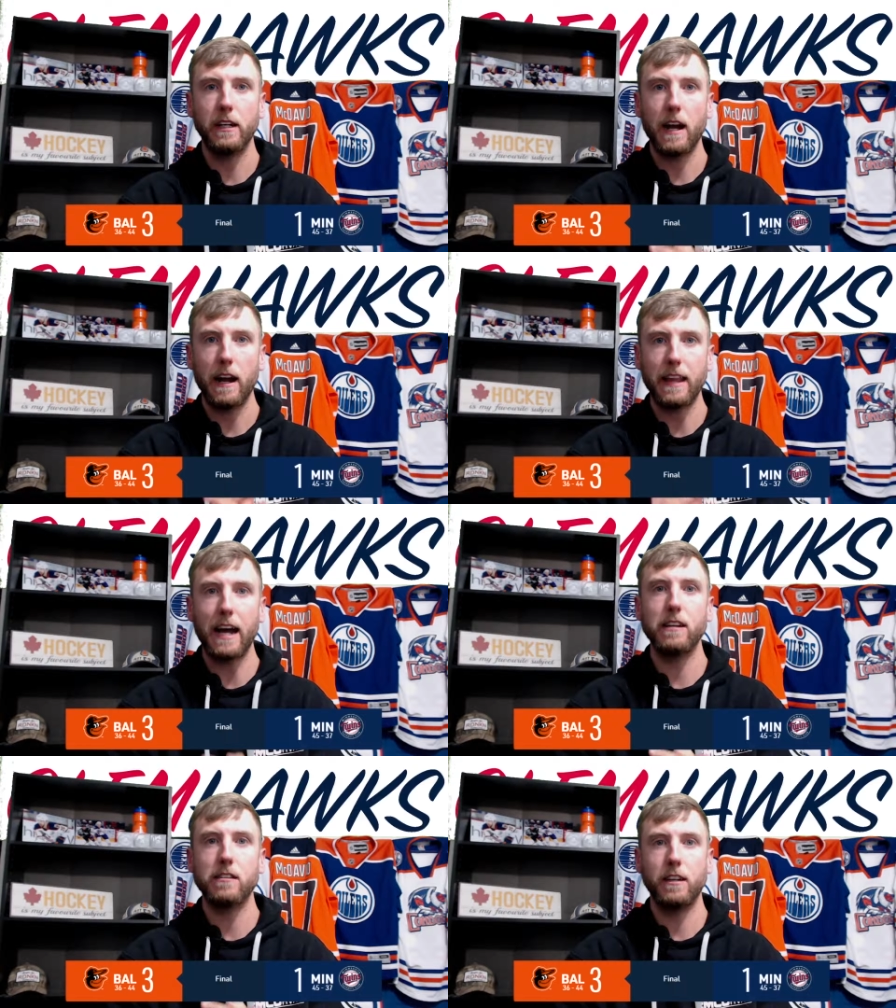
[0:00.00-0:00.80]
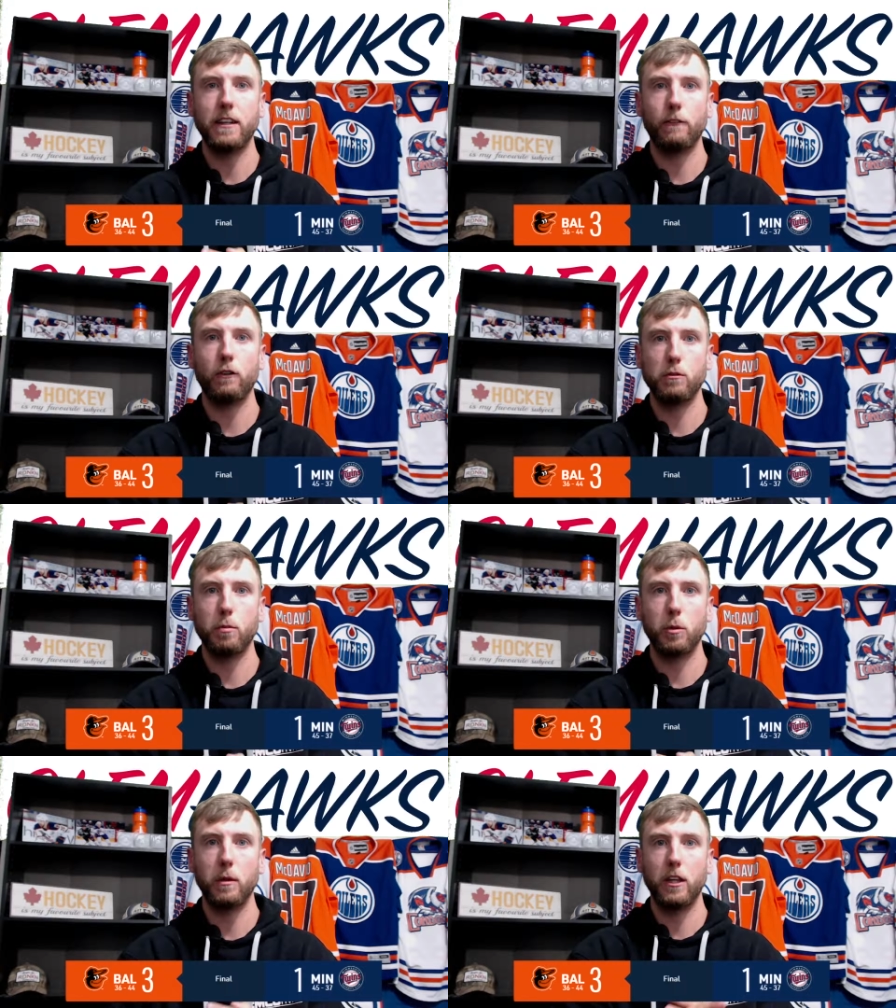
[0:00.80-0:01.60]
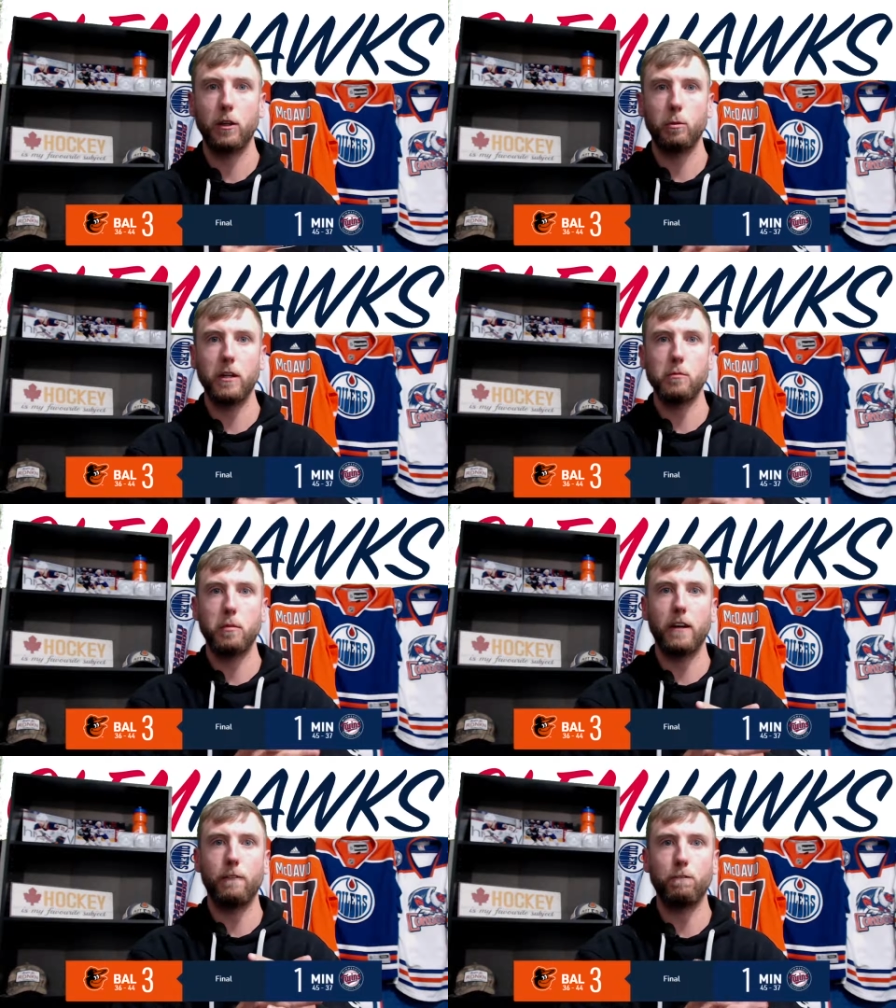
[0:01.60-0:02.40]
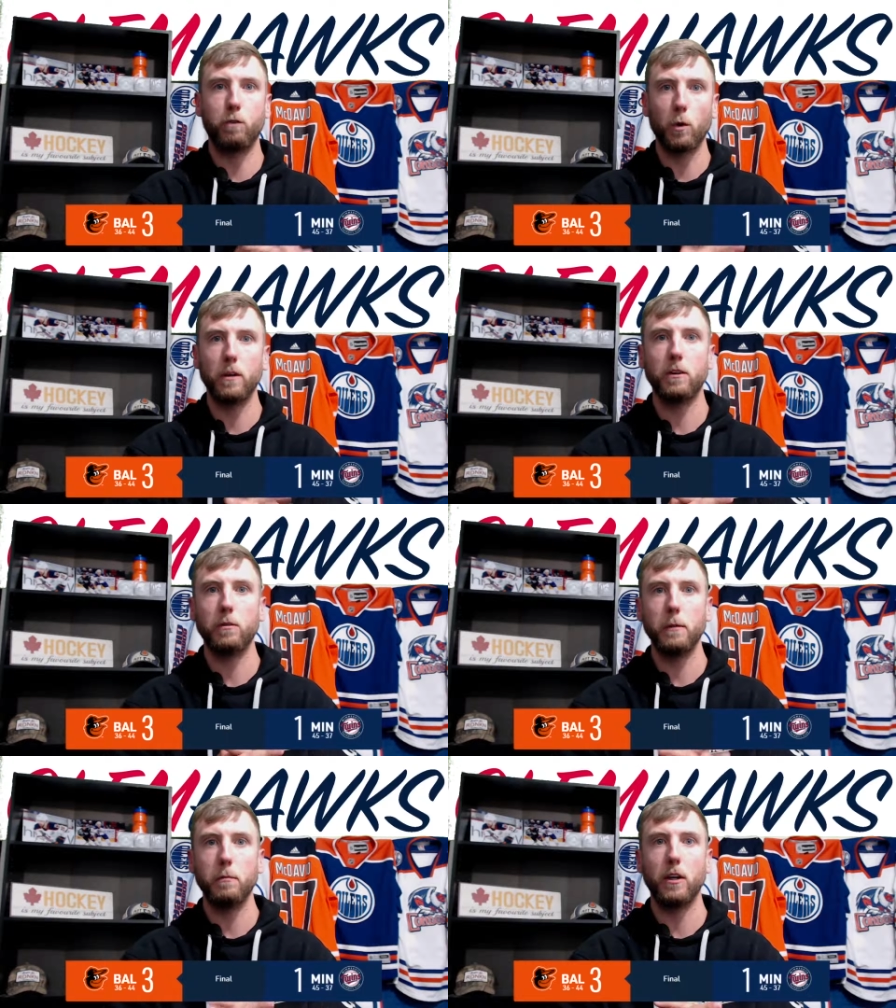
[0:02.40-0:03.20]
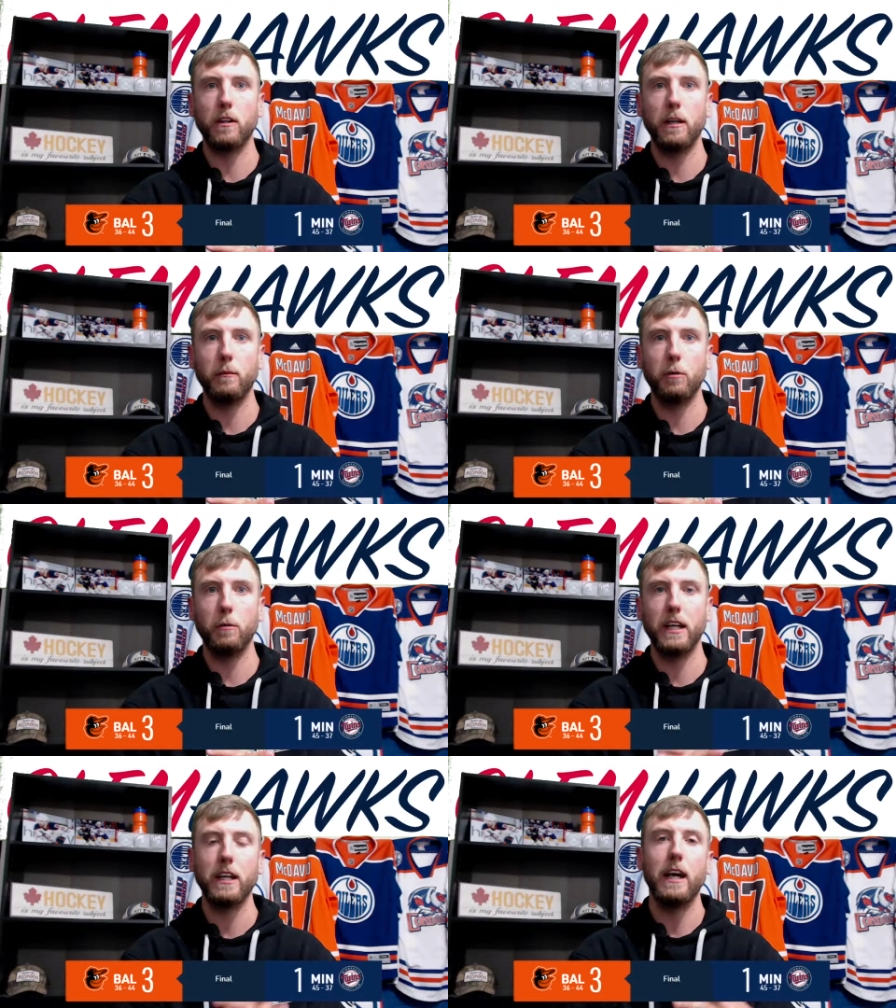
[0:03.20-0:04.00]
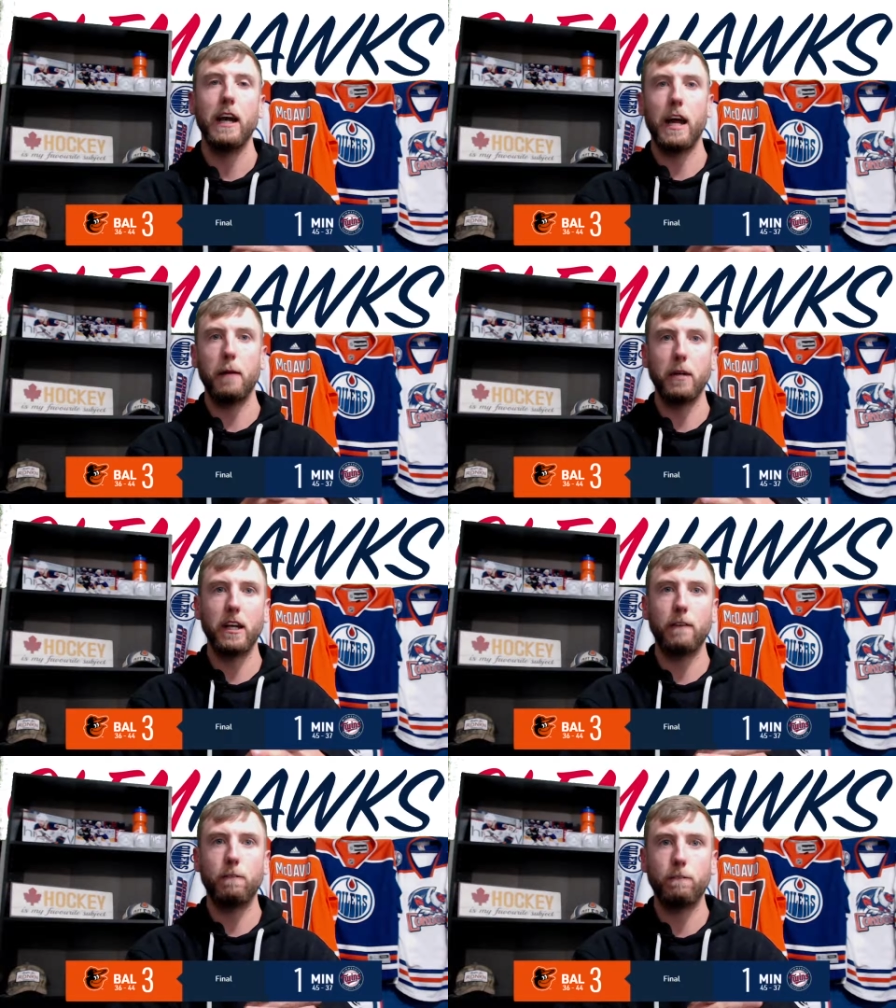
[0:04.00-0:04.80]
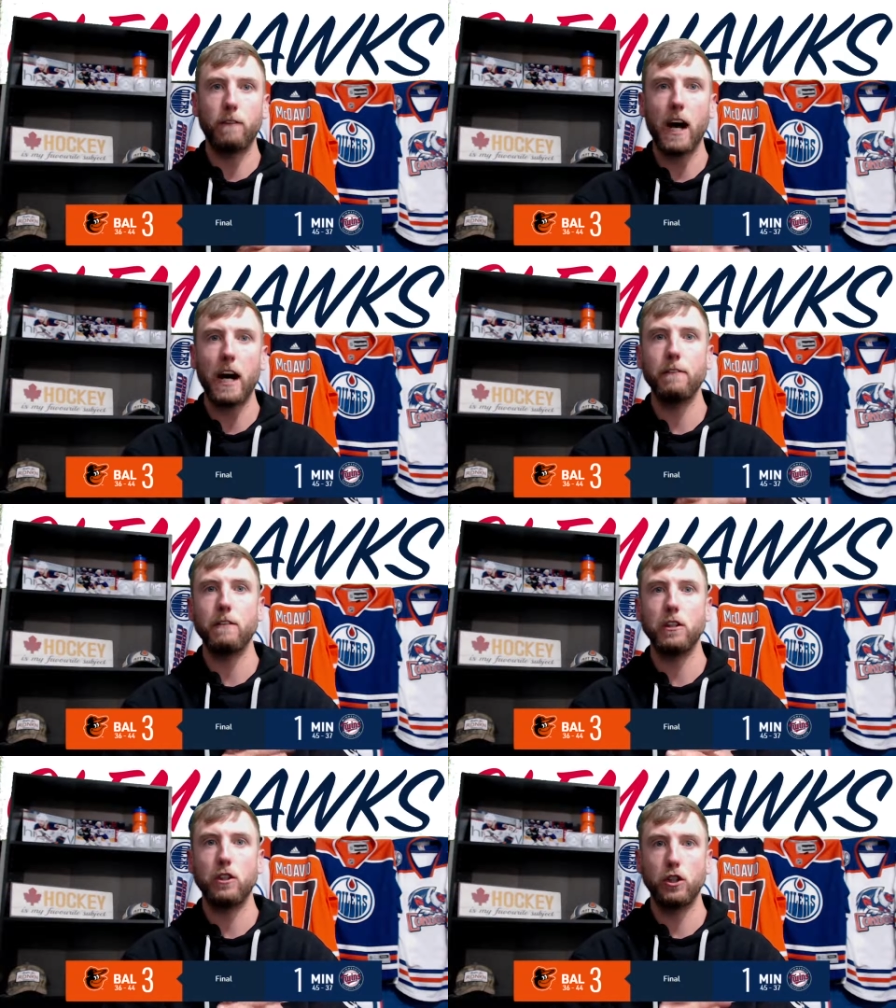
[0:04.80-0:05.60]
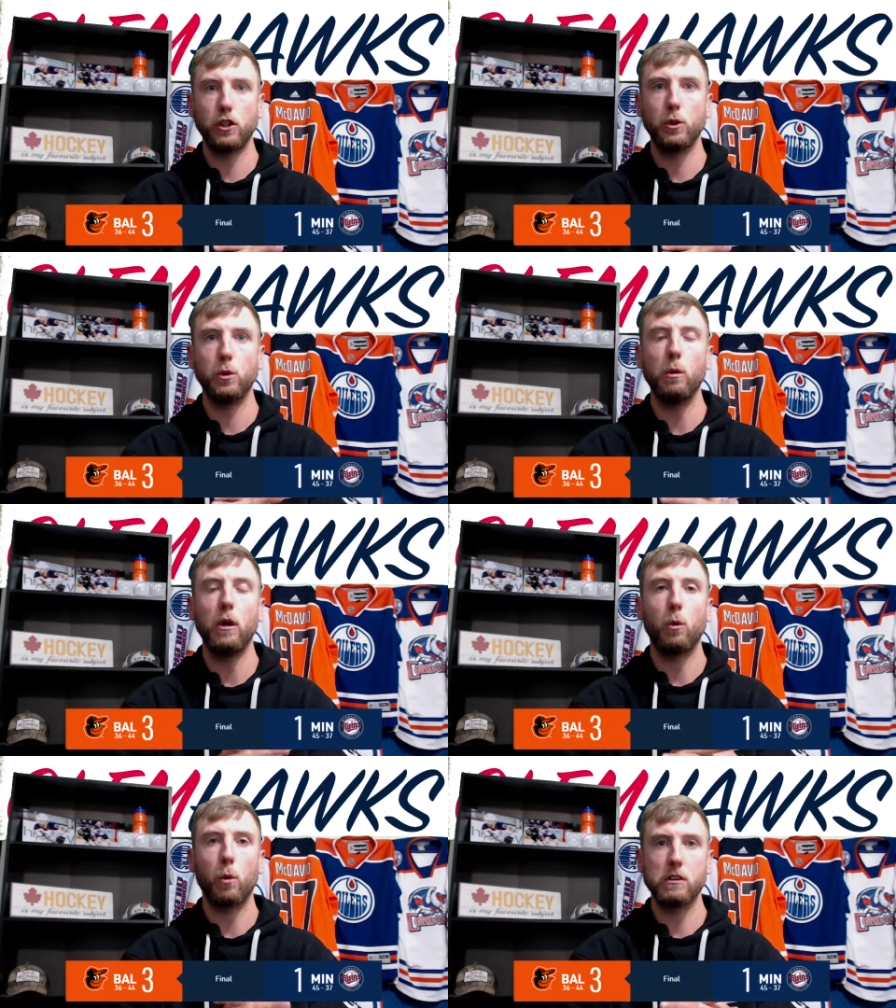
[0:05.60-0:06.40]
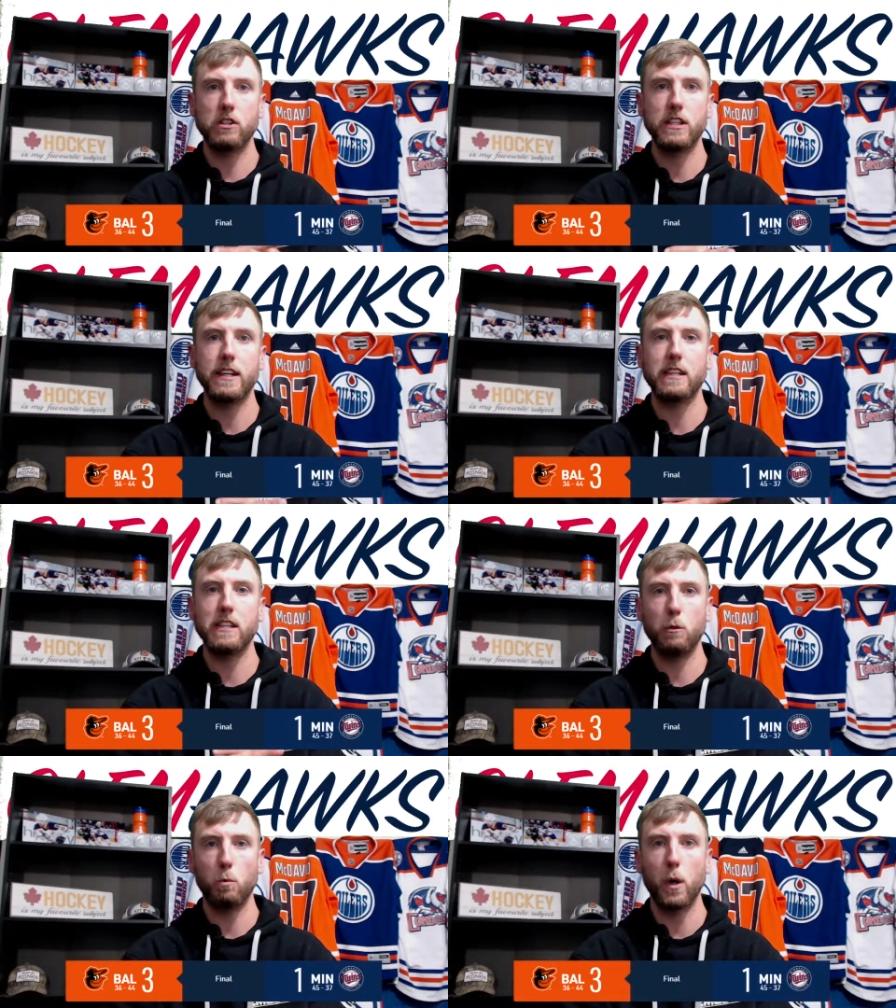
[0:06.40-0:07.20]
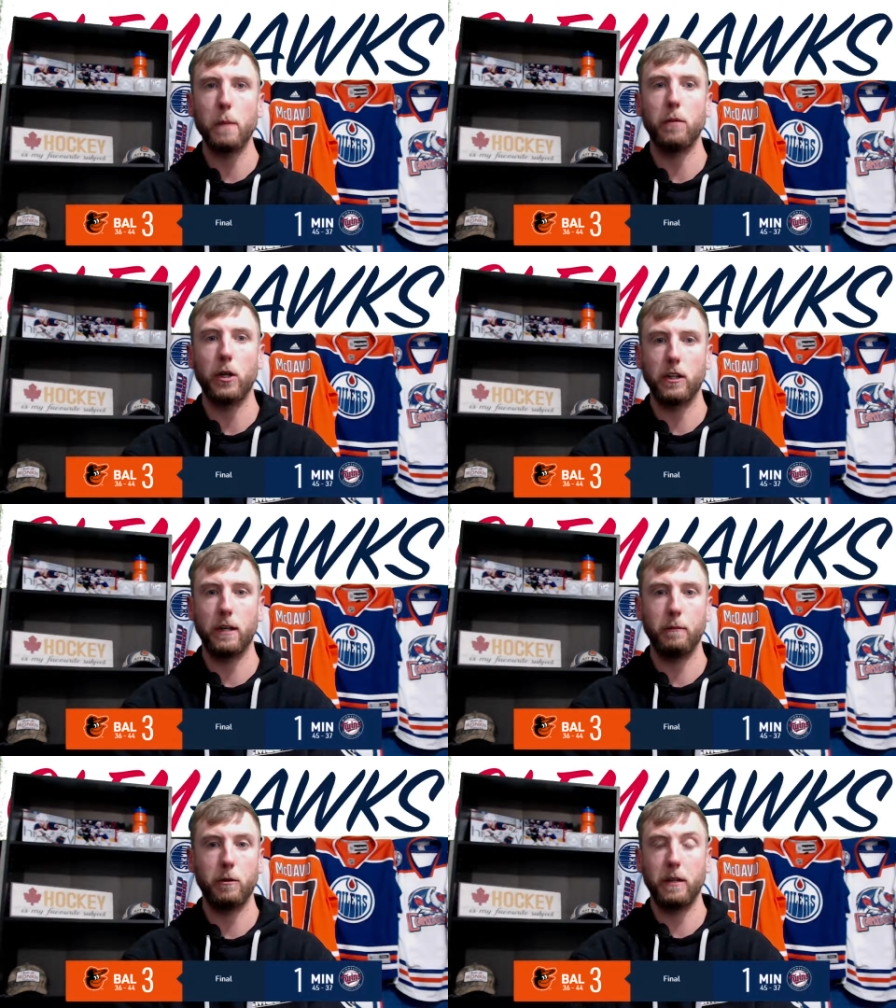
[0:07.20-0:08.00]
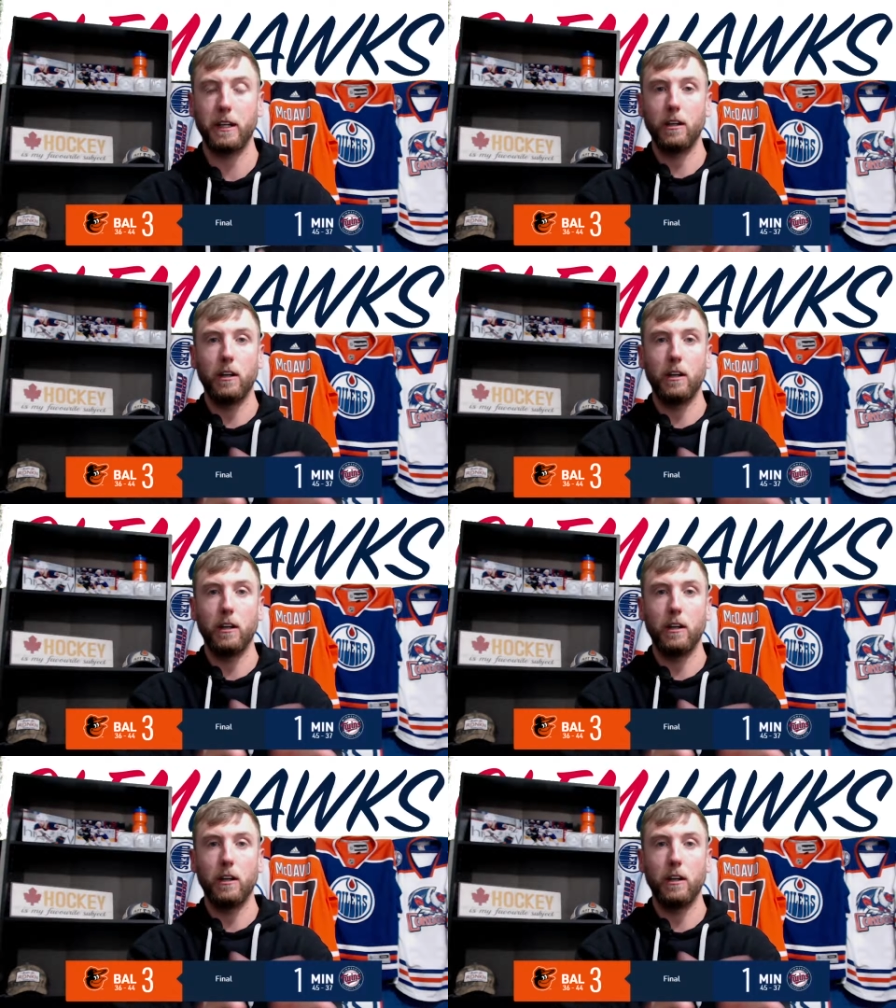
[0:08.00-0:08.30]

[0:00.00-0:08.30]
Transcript: and that is the difference between the Twins being a 4 and 3 ball team in a week and being a 5 and 2 or 6 and 1 ball team in a week.